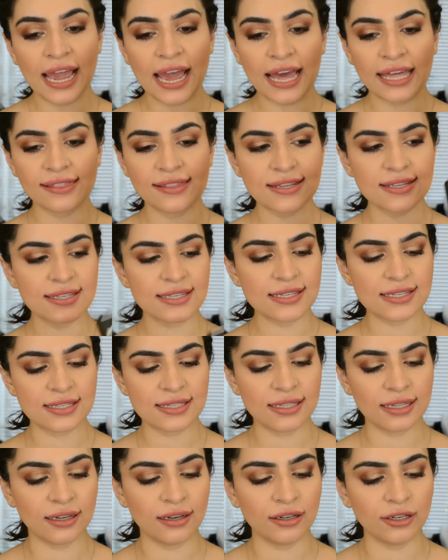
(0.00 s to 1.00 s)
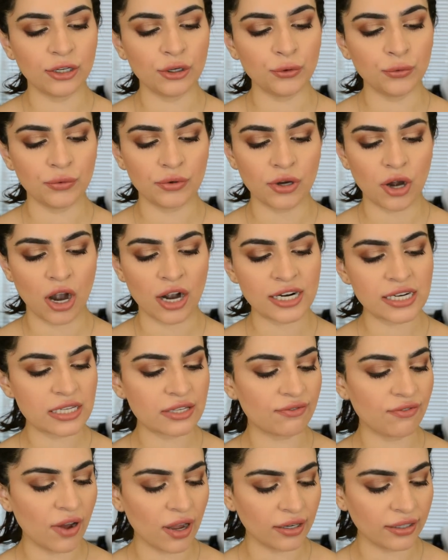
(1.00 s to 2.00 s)
And this is the new
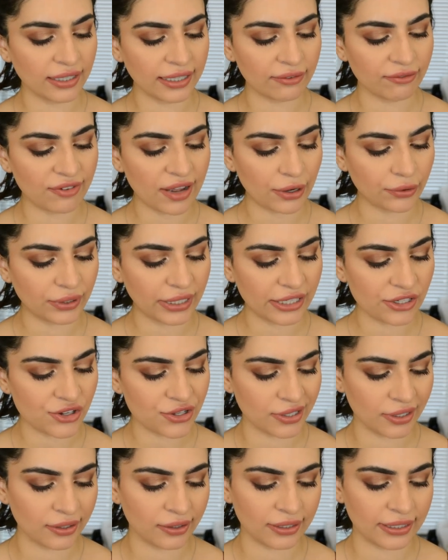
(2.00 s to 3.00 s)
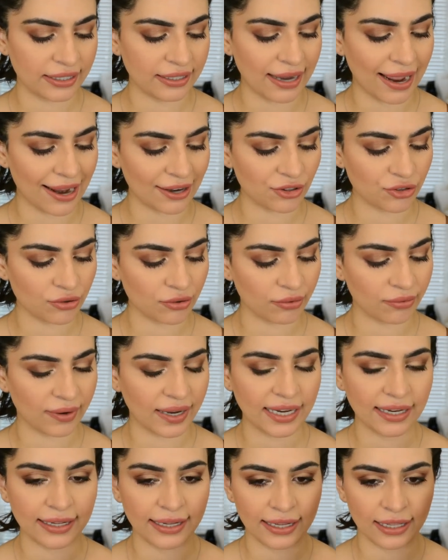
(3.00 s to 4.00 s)
Nars foundation, the Natural
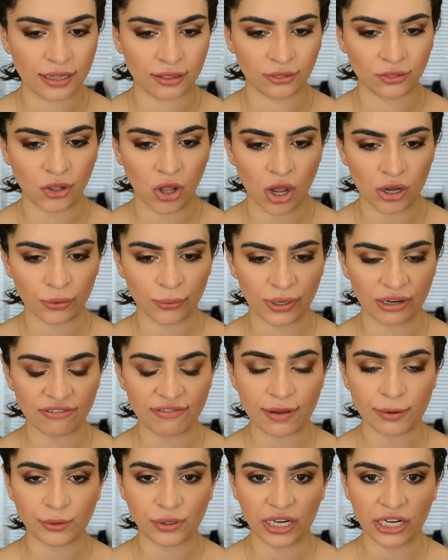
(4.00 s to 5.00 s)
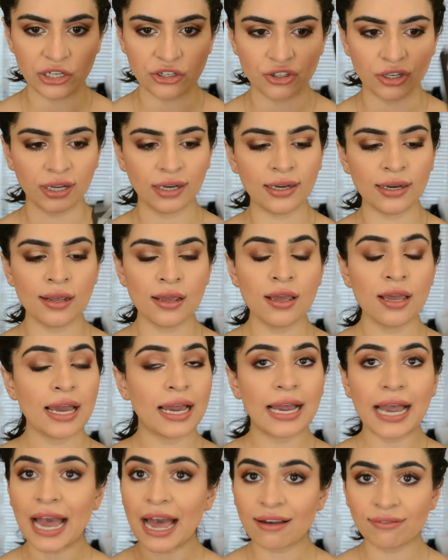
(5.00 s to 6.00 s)
Radiant Longwear Foundation.
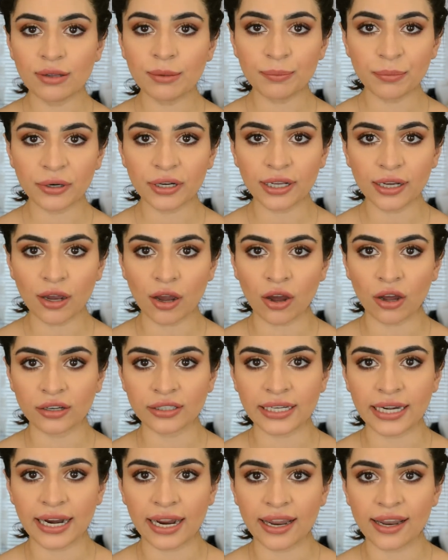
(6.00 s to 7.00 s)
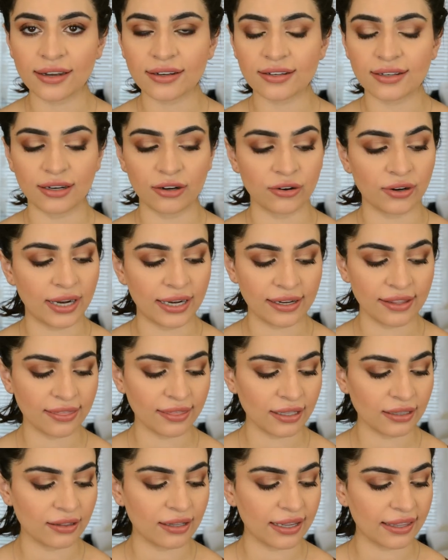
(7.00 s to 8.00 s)
I haven't put it on yet or
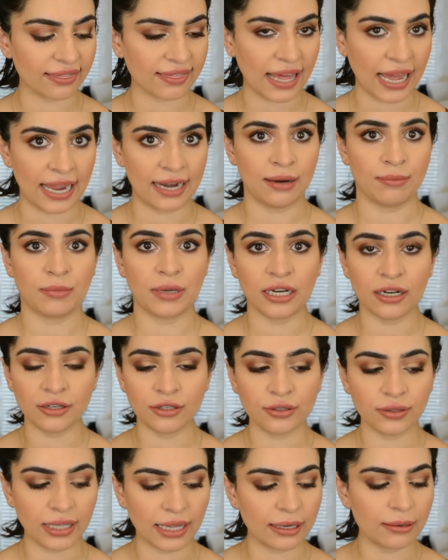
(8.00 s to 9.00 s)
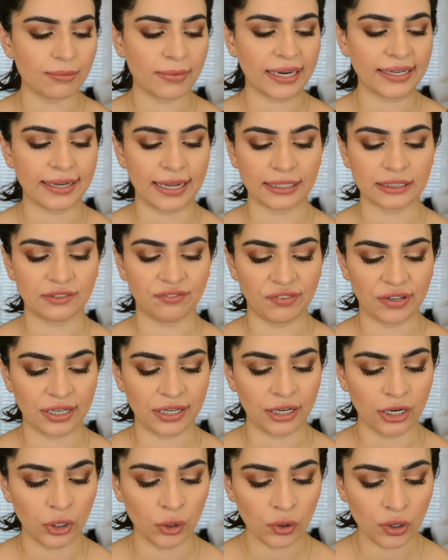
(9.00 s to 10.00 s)
anything like that. I'm gonna do that in my next
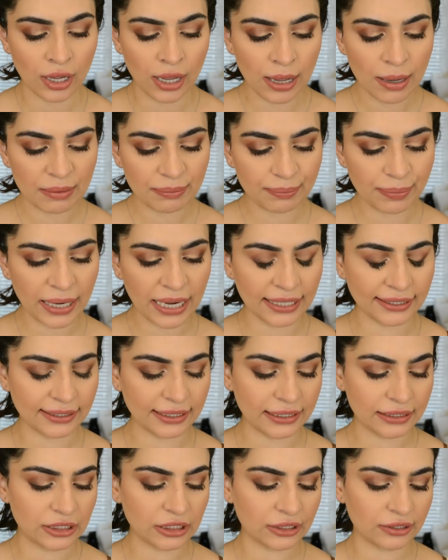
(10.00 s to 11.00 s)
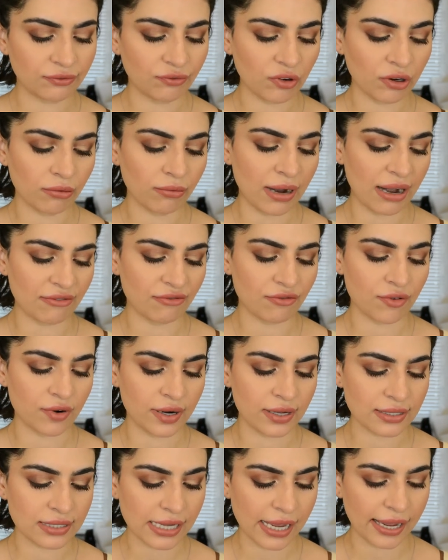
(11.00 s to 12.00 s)
video. But just for
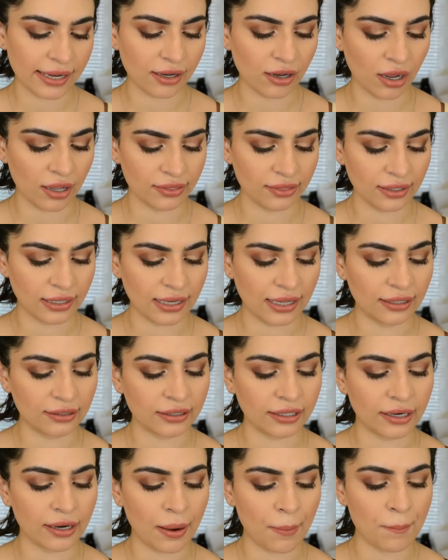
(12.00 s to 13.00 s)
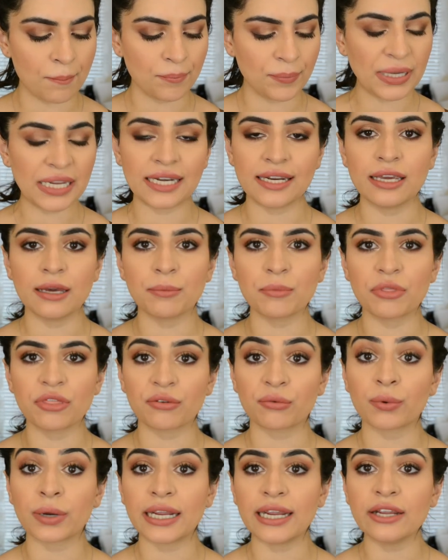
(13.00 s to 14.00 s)
reference, I got the color Medium
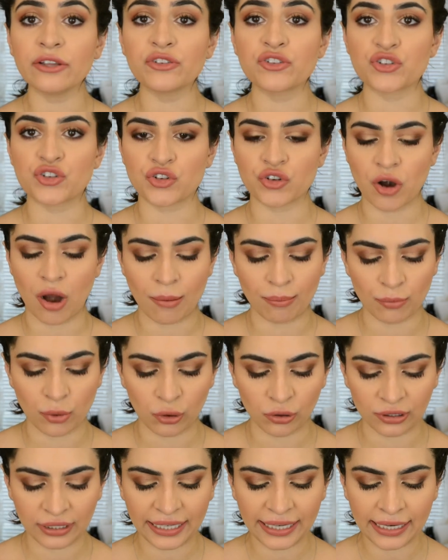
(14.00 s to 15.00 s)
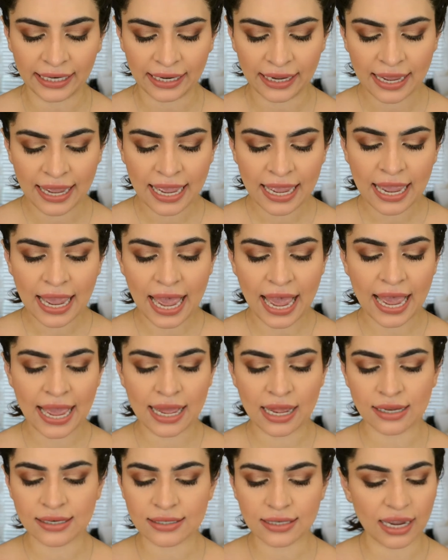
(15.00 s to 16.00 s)
3 Stromboli.
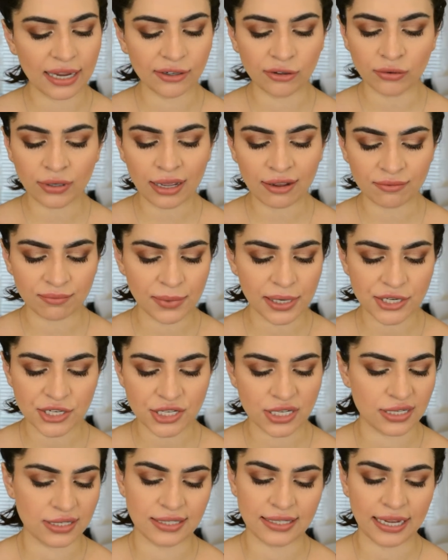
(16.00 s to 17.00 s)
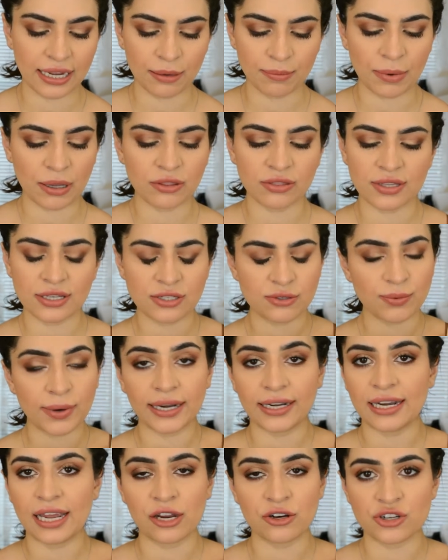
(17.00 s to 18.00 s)
And I don't have much to say about this
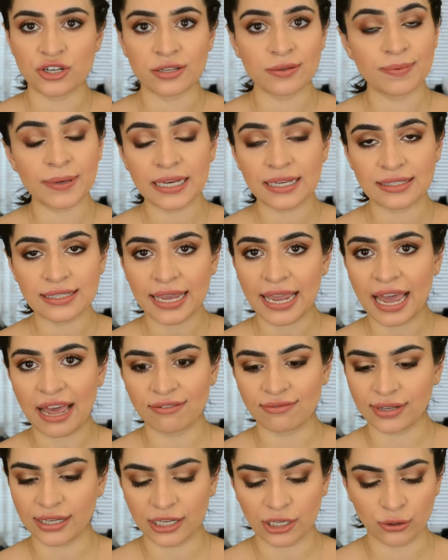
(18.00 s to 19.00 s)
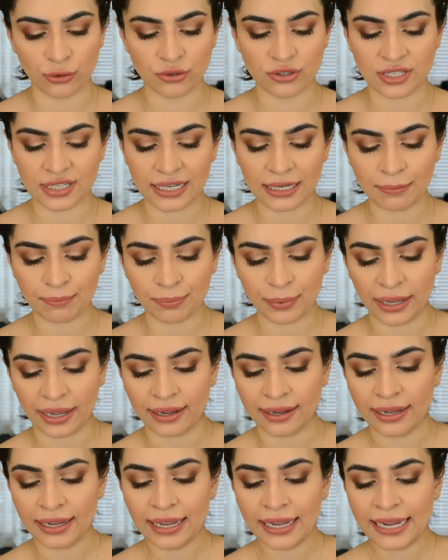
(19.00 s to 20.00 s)
right now just because I haven't used it.
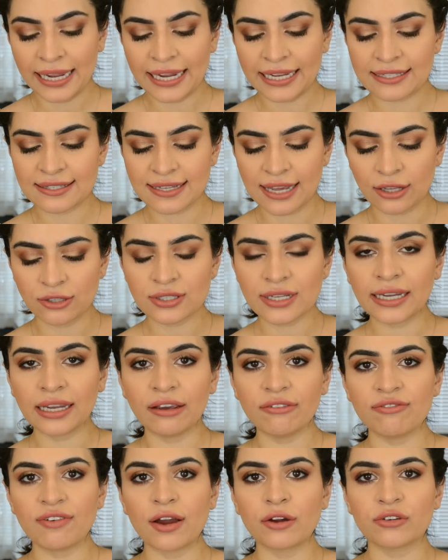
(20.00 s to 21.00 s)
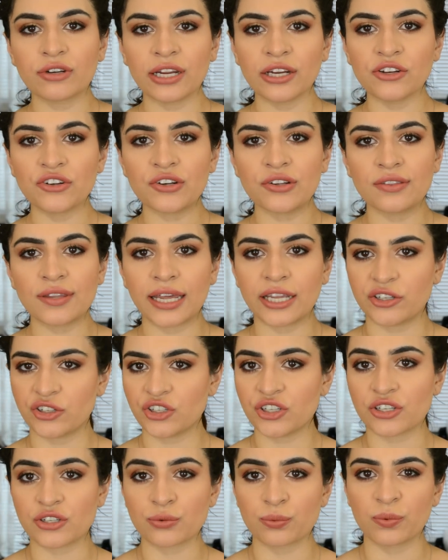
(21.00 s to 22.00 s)
But it sounds like a foundation that's
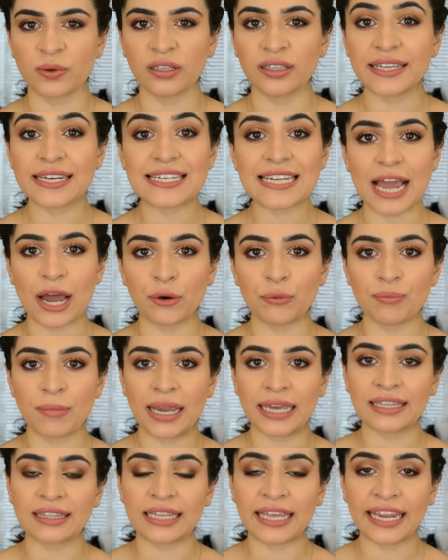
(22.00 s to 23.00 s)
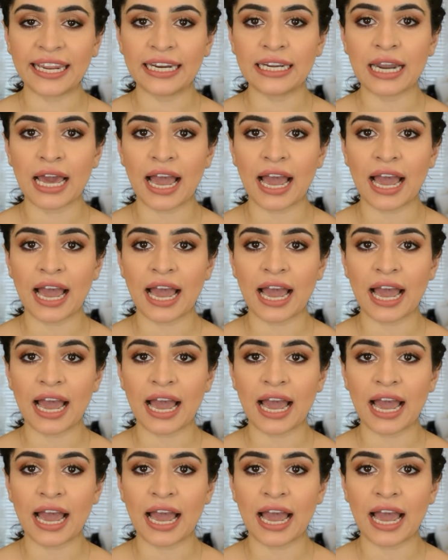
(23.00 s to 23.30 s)
just really down my lane.